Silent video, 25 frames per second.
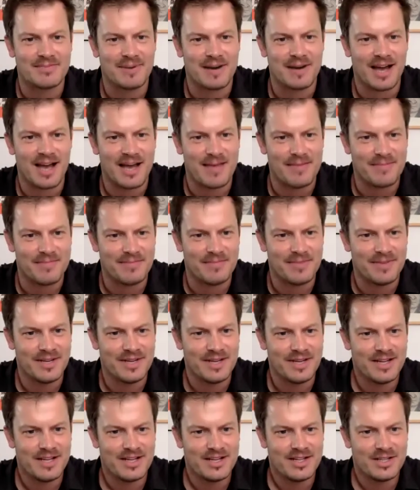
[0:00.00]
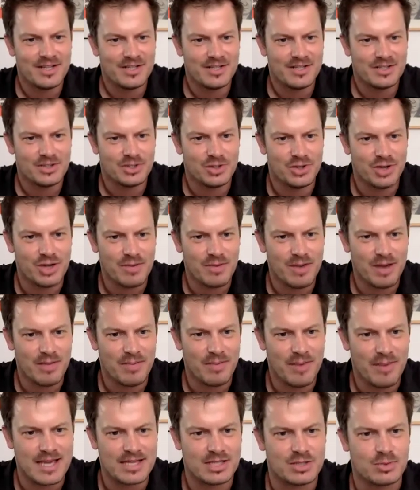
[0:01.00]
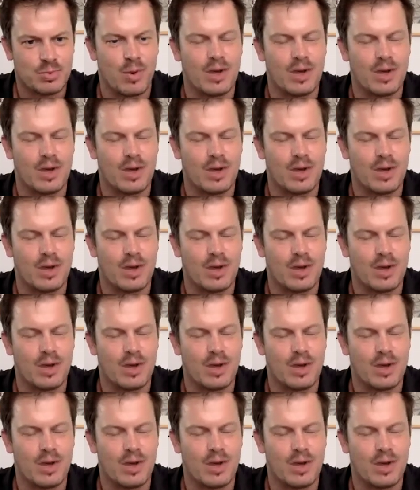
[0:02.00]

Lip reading: but I'm doing my best.